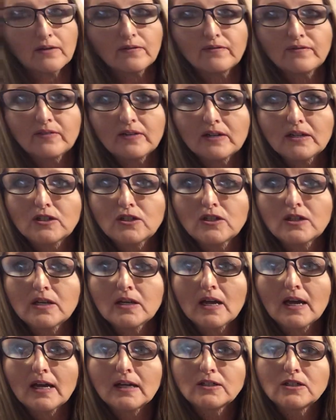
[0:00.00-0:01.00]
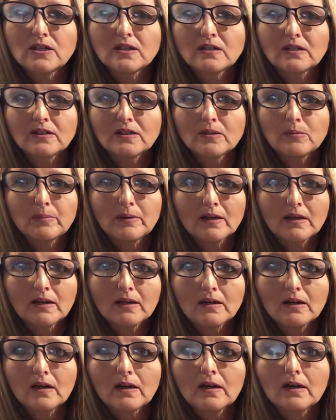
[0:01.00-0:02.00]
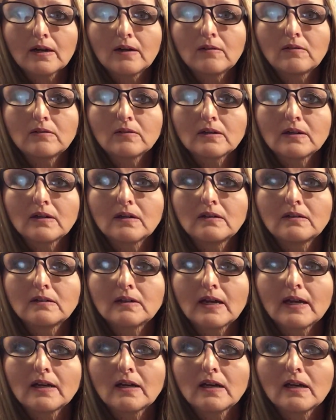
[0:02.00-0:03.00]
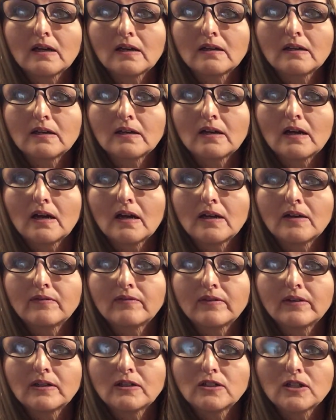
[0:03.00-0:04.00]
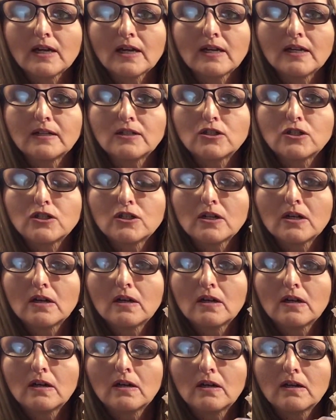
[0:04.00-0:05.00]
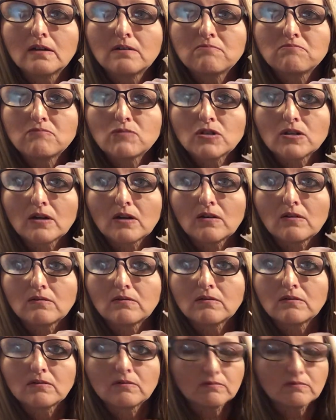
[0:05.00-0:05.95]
of finish the edges a little bit. I don't like an unfinished edge, so